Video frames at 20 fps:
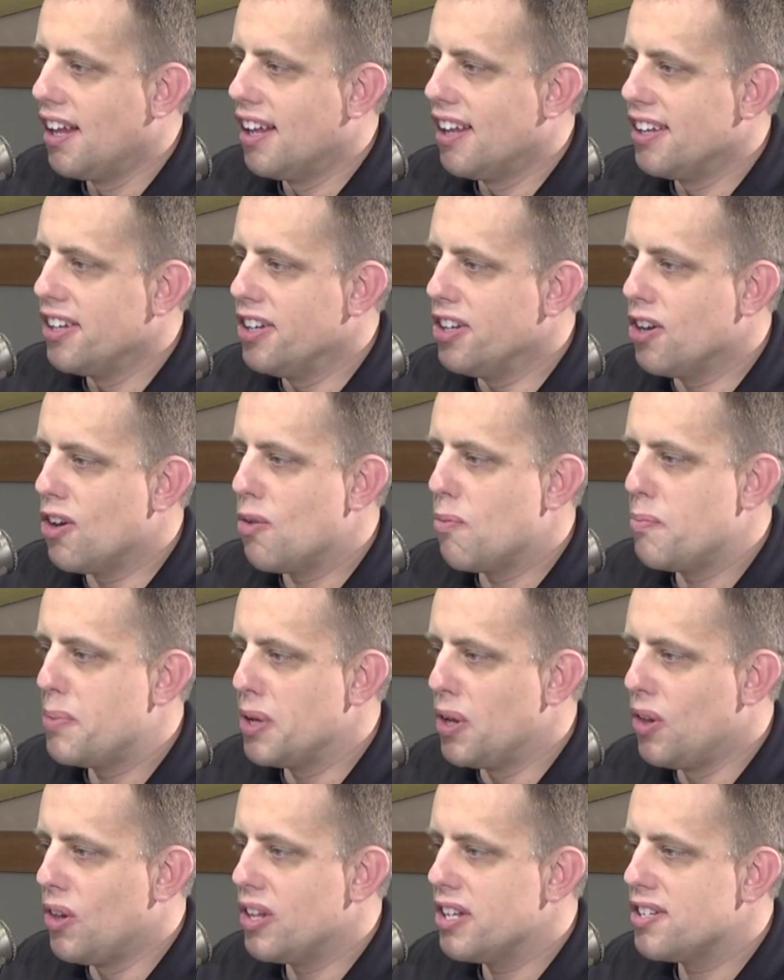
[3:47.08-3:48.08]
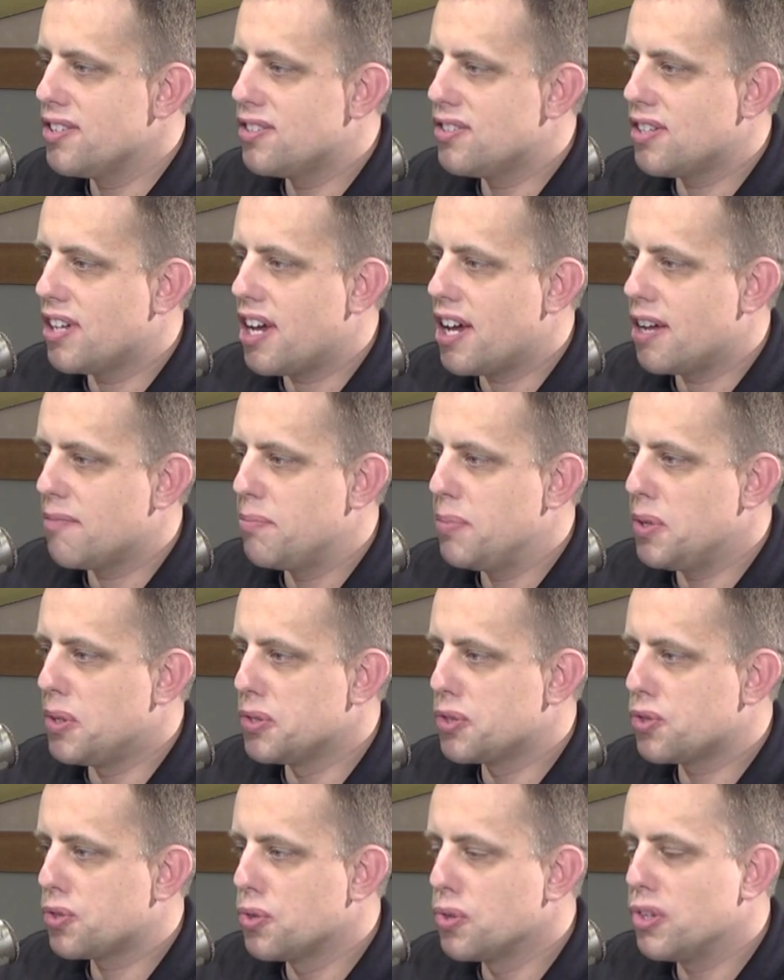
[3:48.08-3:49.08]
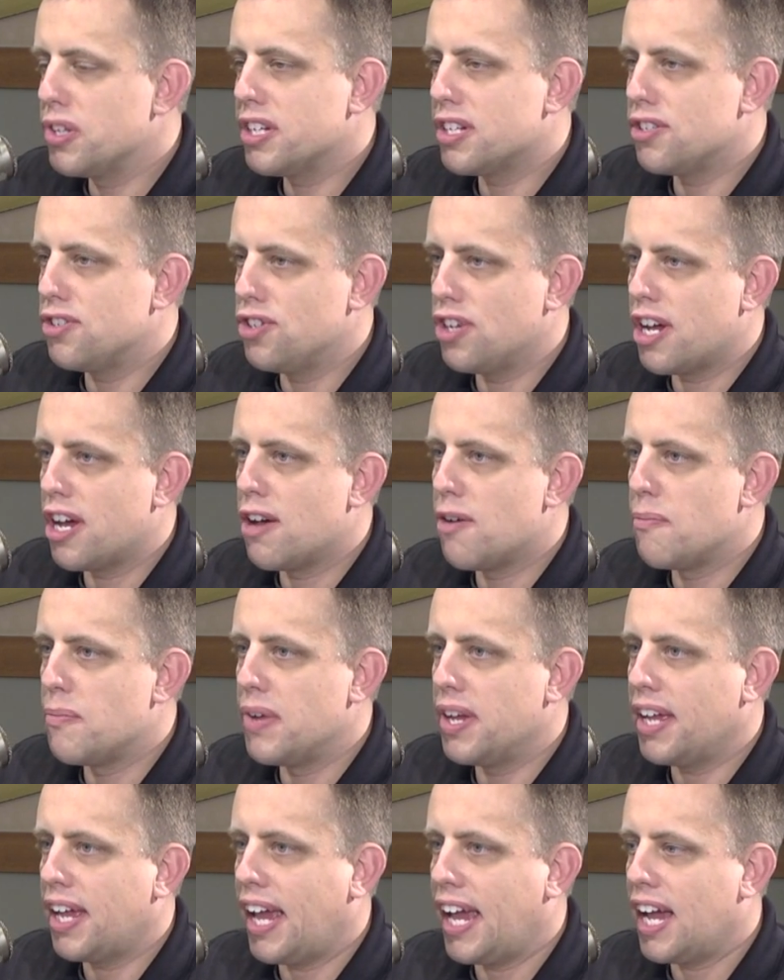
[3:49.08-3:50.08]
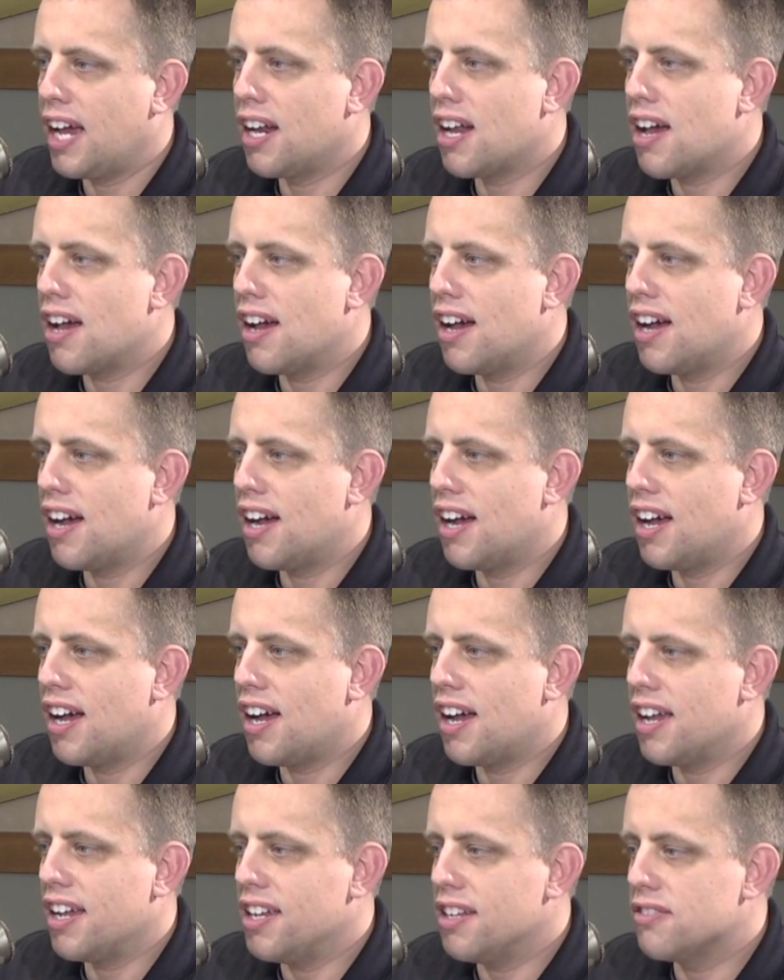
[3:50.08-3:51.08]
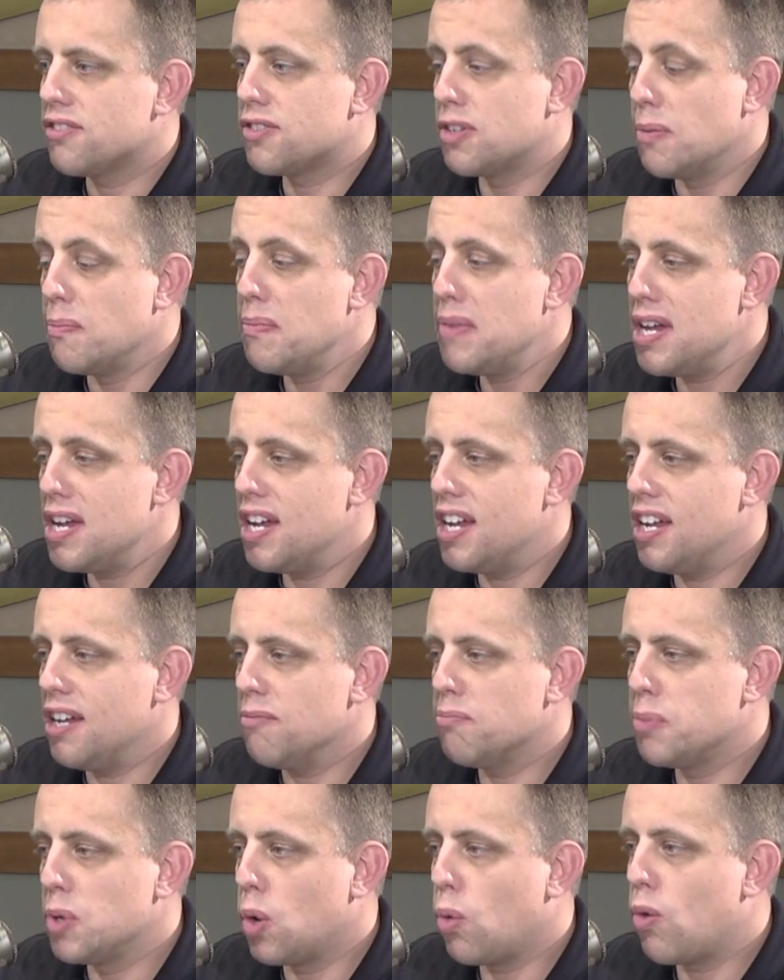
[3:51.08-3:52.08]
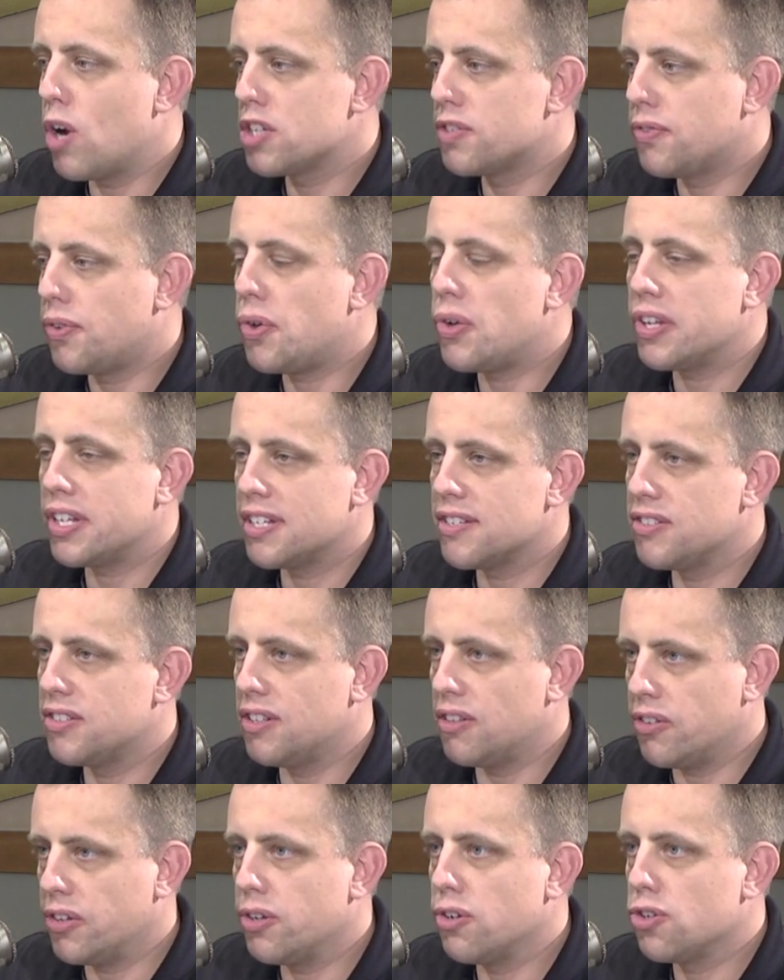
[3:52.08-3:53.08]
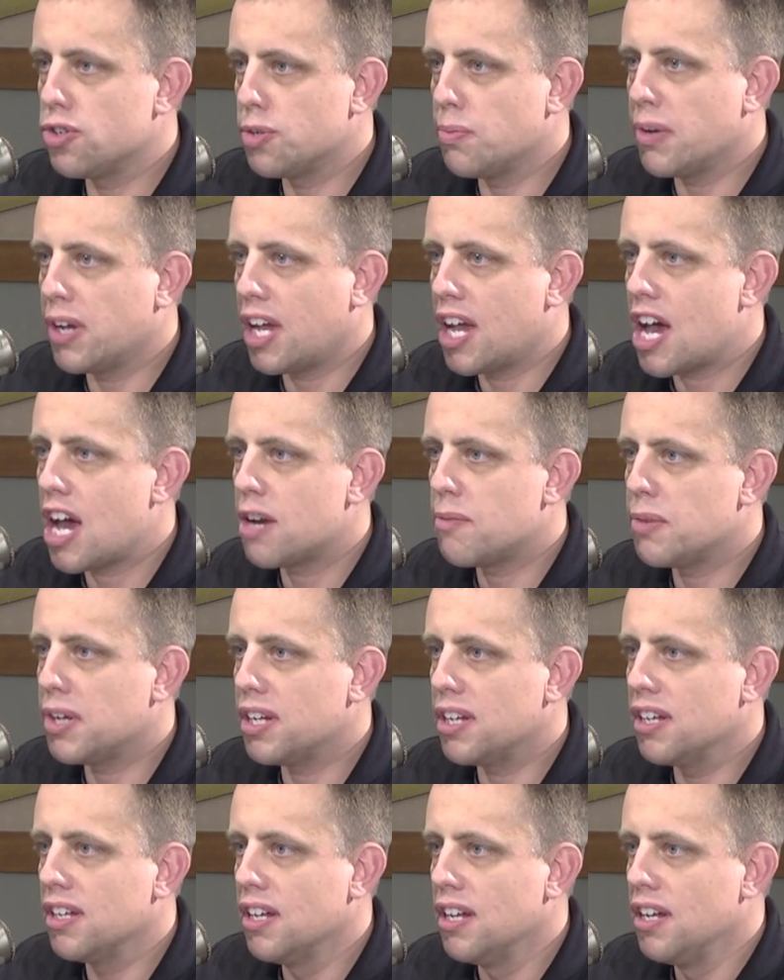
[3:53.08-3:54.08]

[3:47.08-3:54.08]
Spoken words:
Bill's truly a gem, and to me, Bill Westfall is the Leadership Academy.